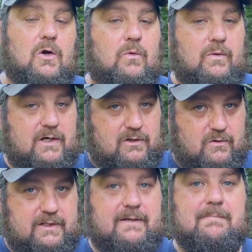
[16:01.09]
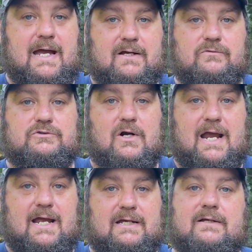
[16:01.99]
we are going to get back on
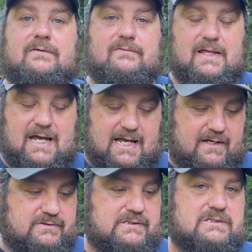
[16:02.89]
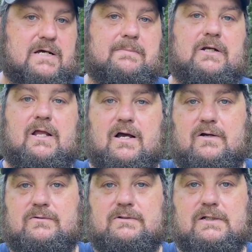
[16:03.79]
track. The house is coming
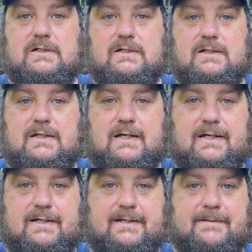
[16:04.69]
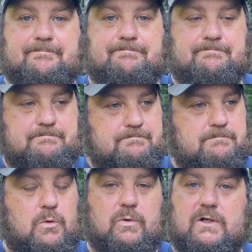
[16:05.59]
along. But
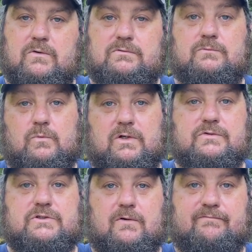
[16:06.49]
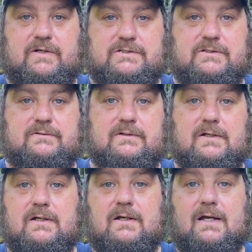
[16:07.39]
we're going to start fishing.
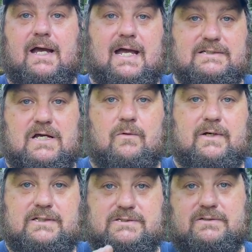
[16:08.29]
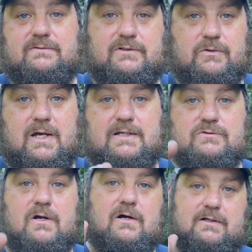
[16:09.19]
As always, you guys
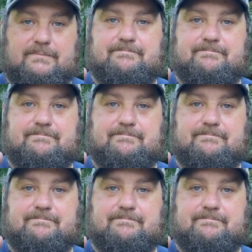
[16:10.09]
rock.